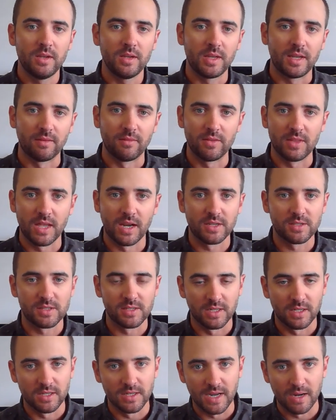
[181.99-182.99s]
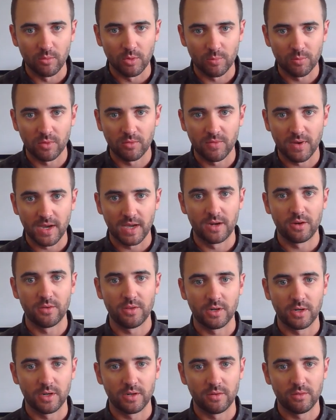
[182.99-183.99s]
Given that it's an in-network
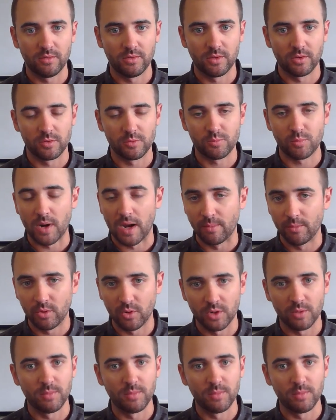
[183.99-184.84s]
provider, there's probably going to